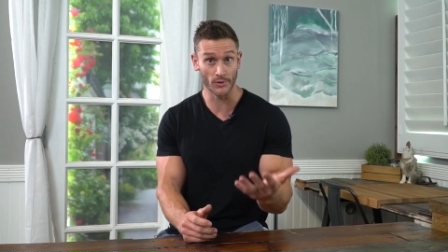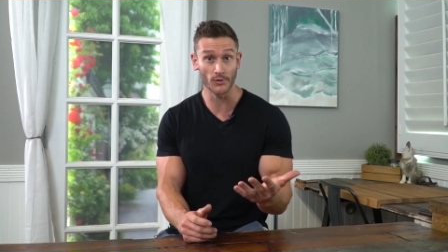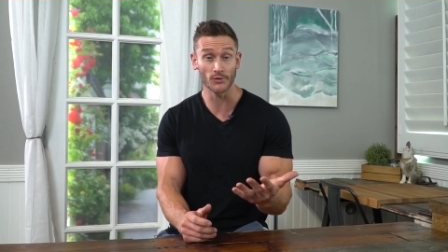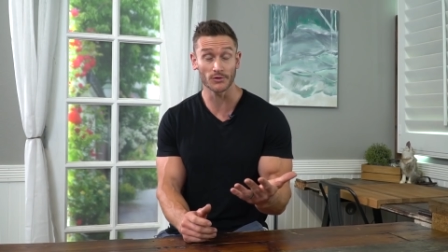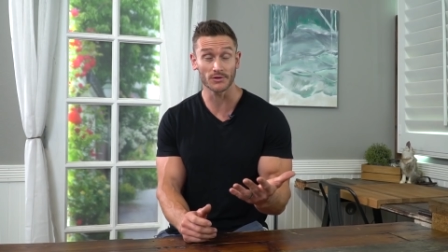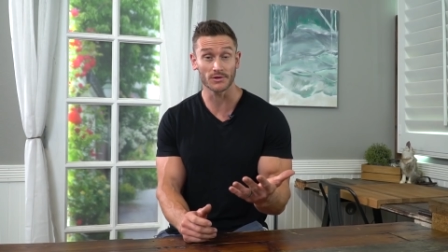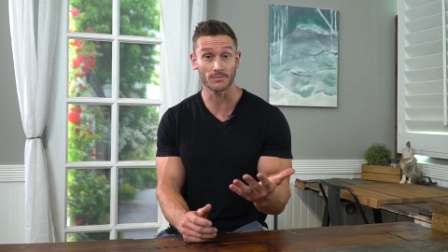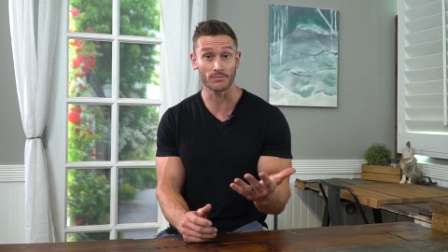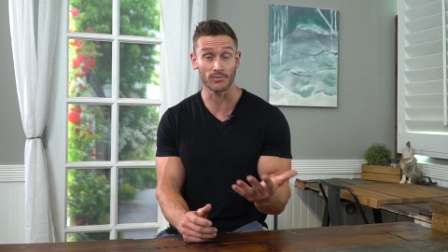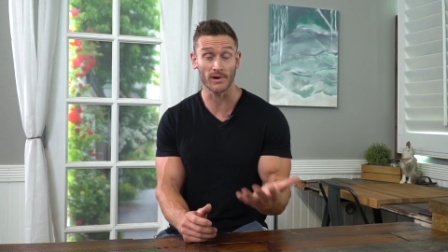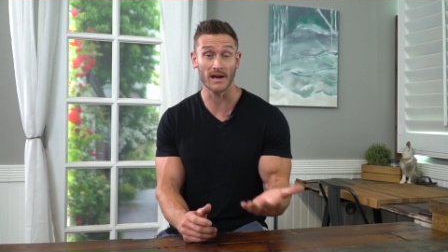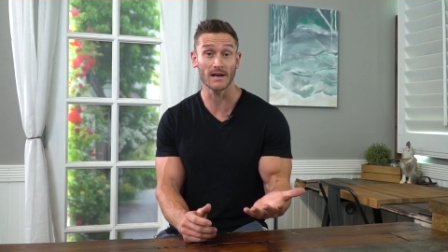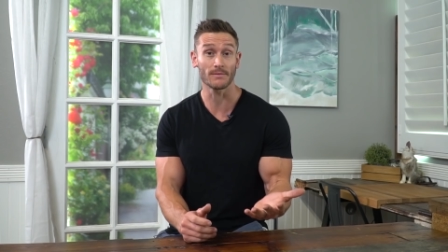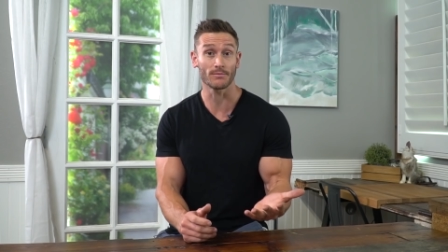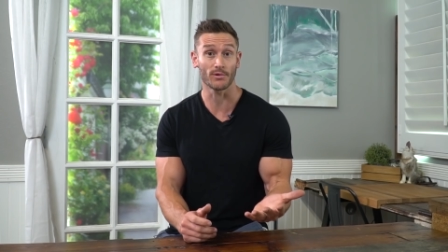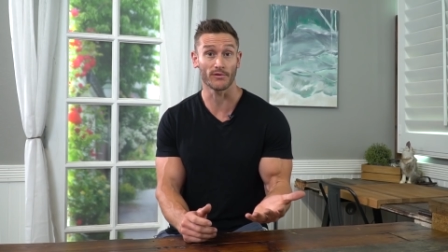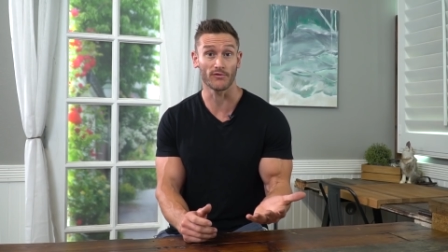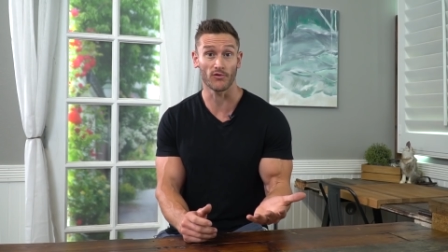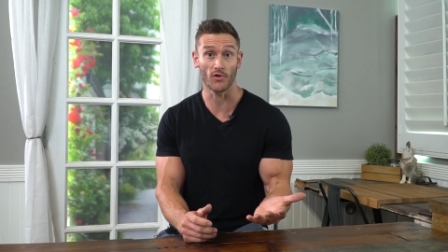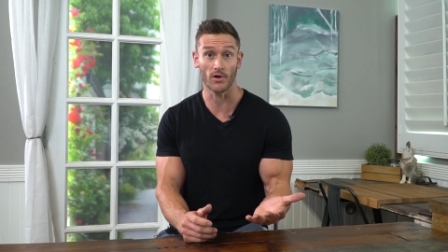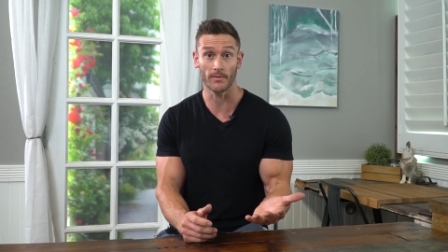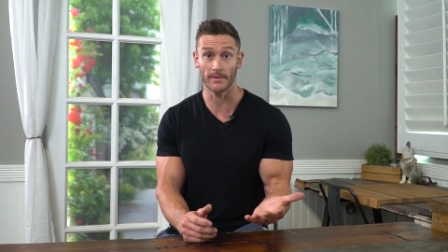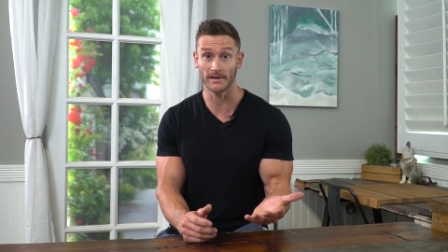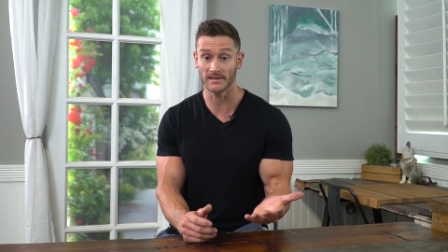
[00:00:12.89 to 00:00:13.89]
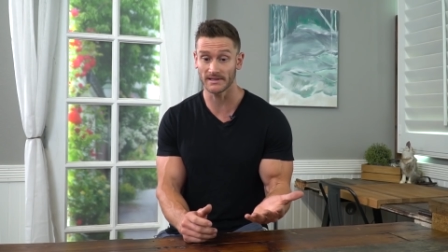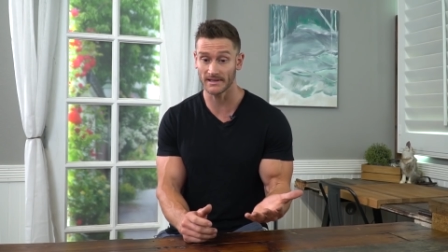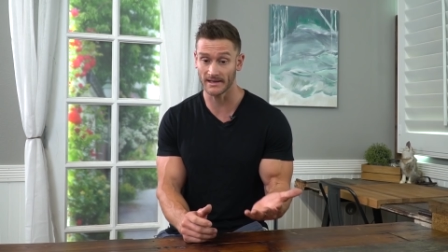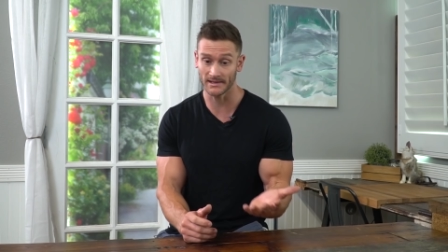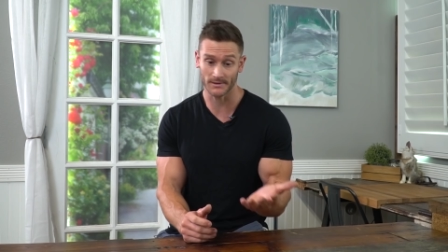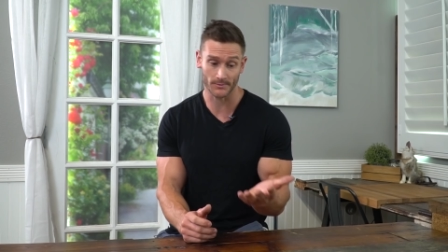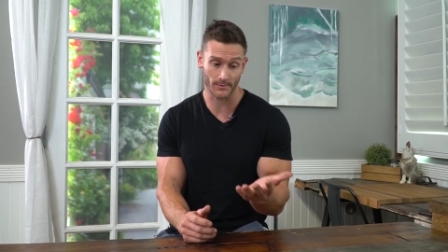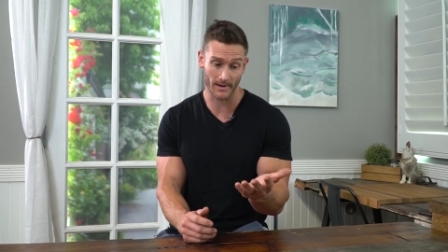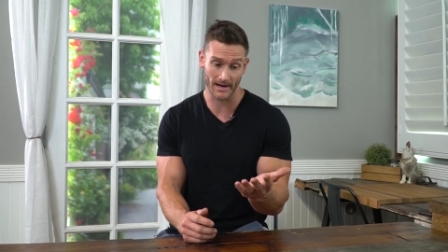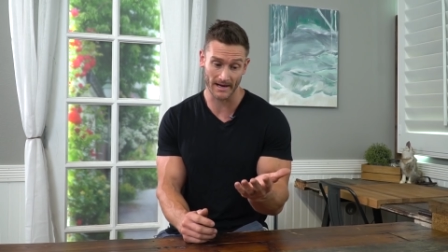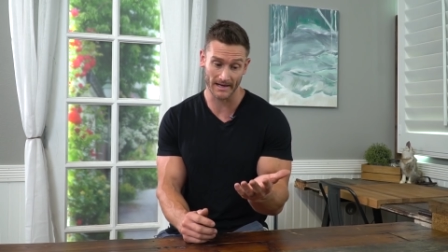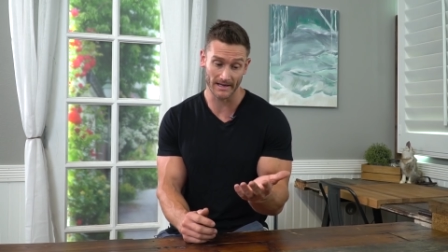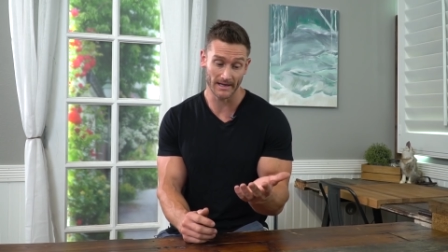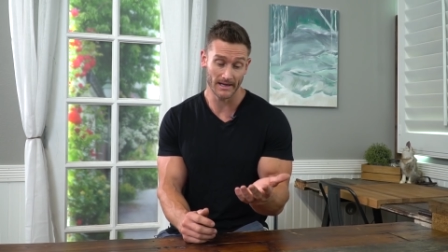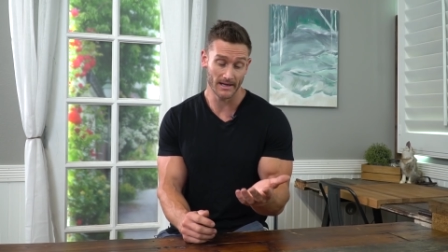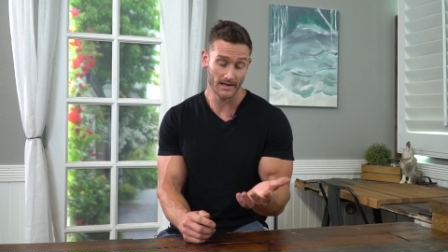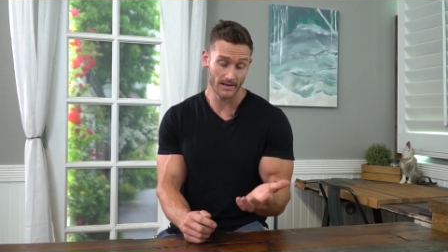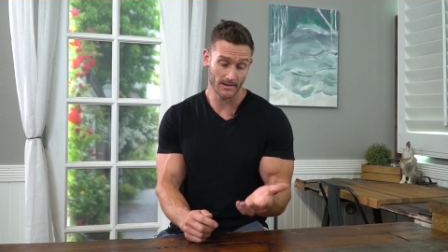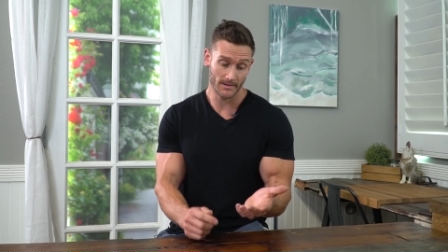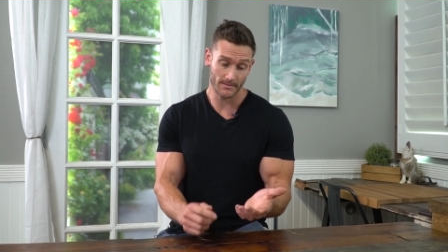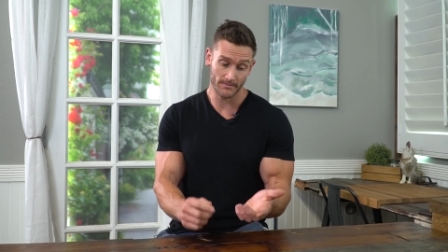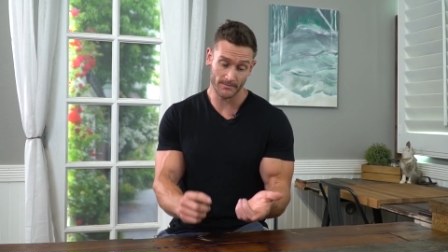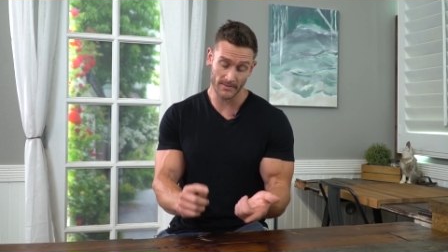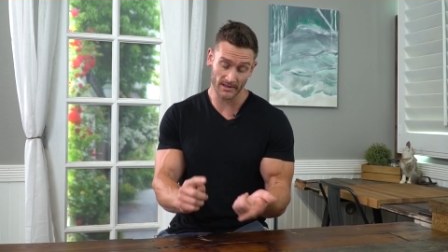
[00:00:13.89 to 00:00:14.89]
boost brain performance. That's why
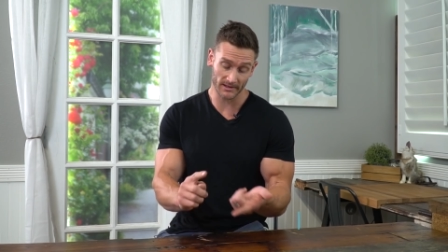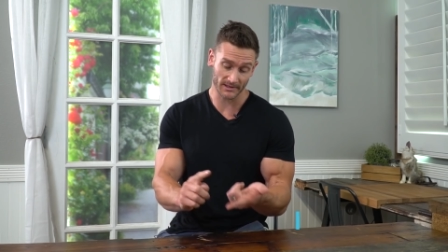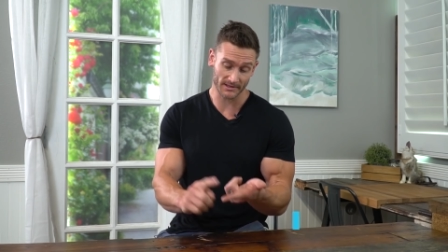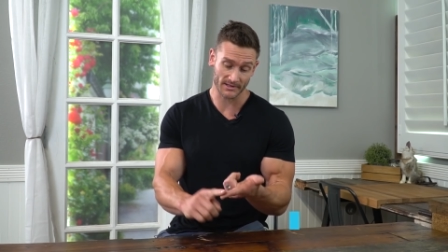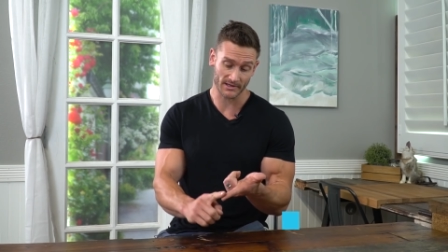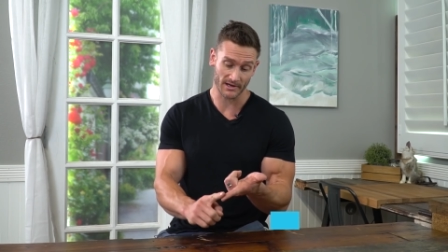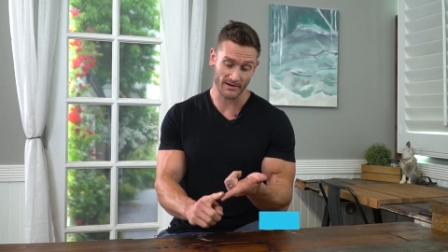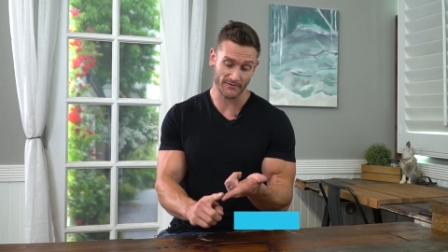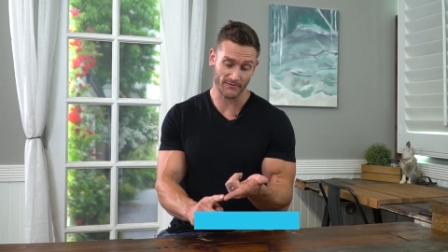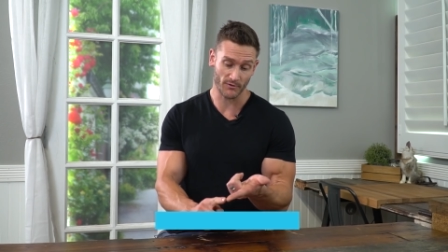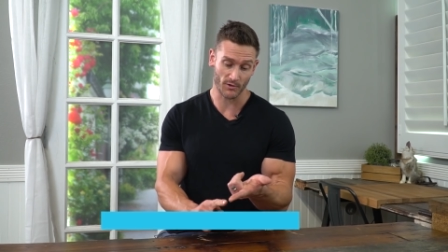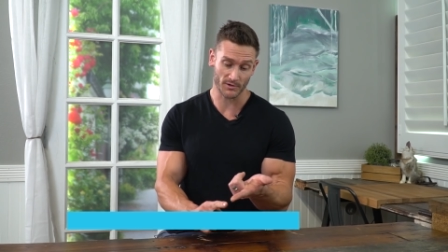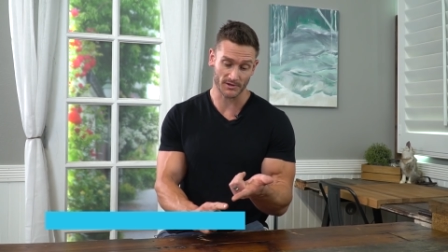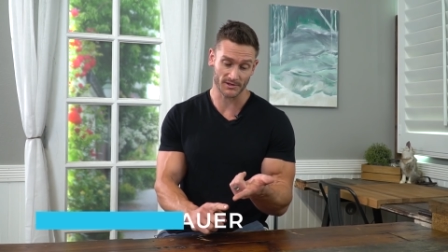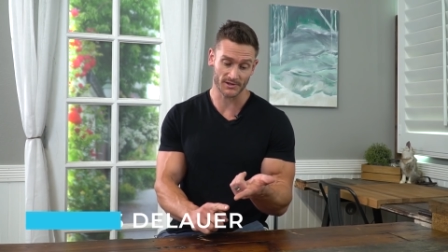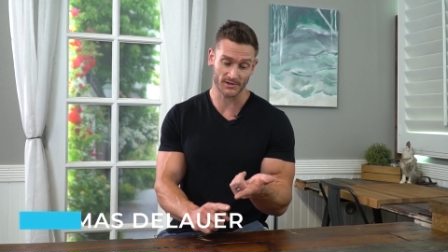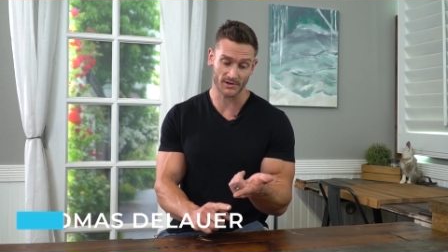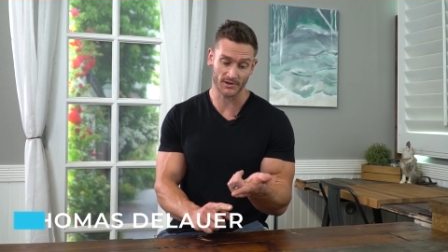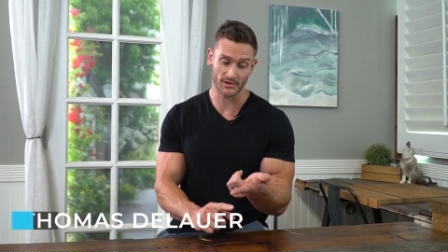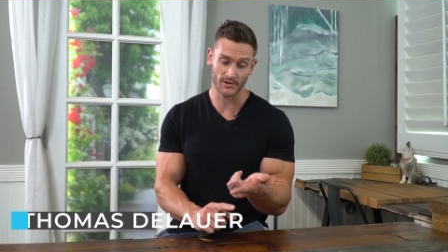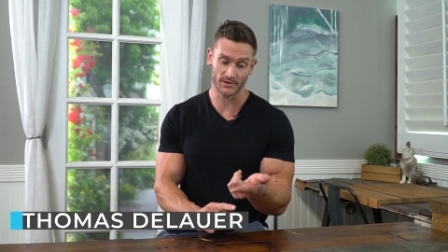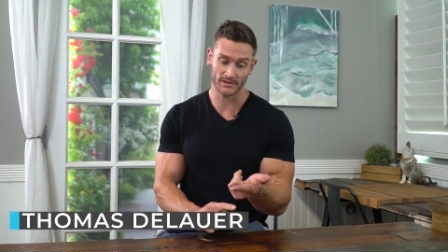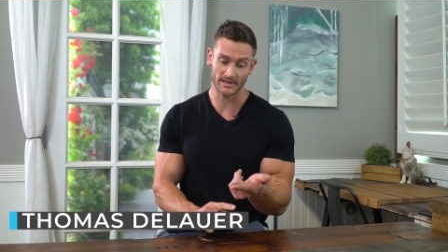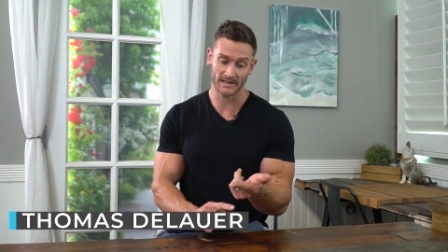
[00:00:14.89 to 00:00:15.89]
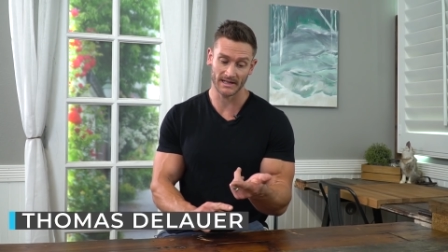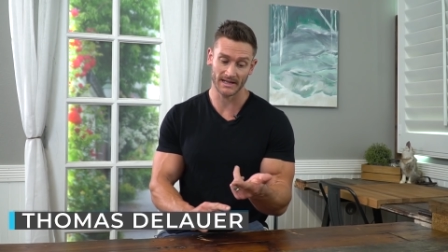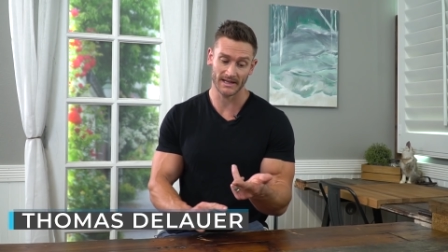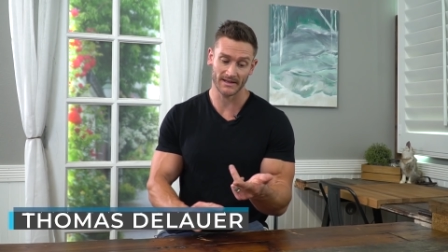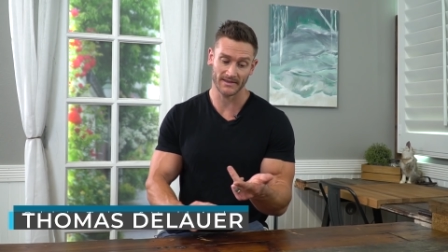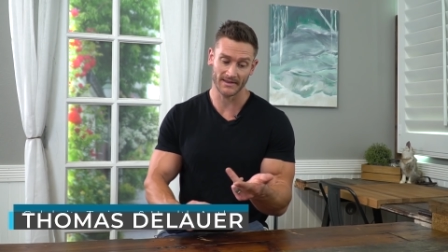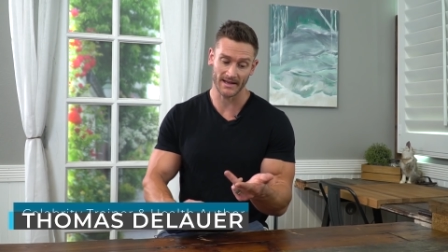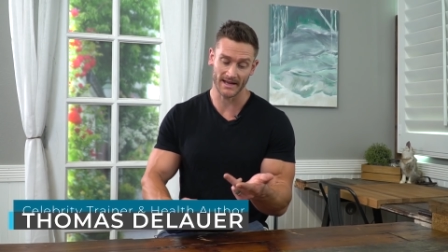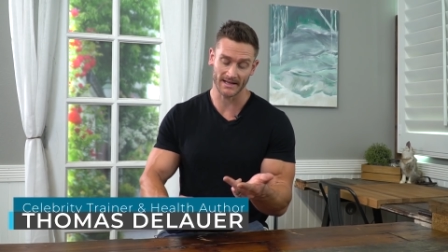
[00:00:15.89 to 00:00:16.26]
military forces are using it.